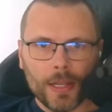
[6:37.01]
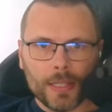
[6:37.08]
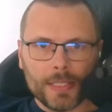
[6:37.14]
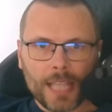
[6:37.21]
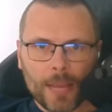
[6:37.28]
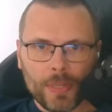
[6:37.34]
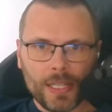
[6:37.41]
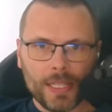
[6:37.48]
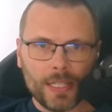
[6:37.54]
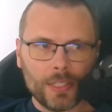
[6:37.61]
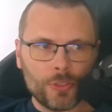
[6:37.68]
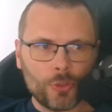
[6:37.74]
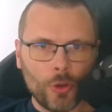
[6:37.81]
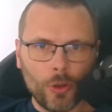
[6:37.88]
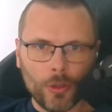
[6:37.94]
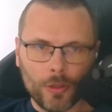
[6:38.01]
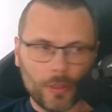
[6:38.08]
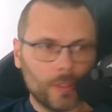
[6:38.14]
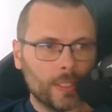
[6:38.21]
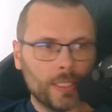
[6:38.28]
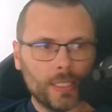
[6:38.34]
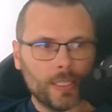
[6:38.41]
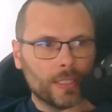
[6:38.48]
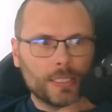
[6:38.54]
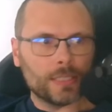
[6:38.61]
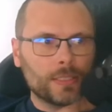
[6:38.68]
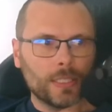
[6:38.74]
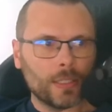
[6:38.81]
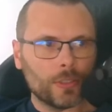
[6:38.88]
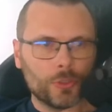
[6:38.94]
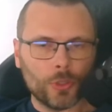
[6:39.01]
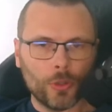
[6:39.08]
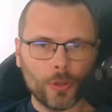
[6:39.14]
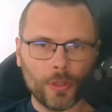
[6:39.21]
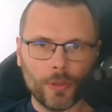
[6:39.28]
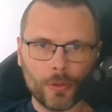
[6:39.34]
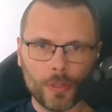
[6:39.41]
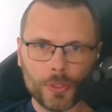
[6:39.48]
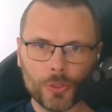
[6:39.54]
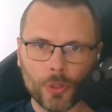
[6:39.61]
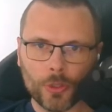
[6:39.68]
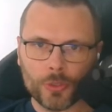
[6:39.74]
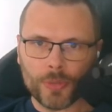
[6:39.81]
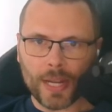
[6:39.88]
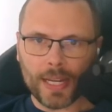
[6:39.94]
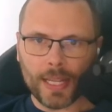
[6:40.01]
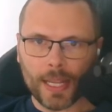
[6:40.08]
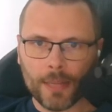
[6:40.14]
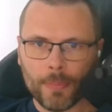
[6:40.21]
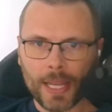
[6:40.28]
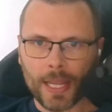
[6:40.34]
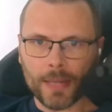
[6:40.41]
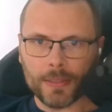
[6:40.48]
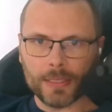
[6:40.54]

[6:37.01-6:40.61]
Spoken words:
Deputy controller, the assistant controller, the controller's right-hand man,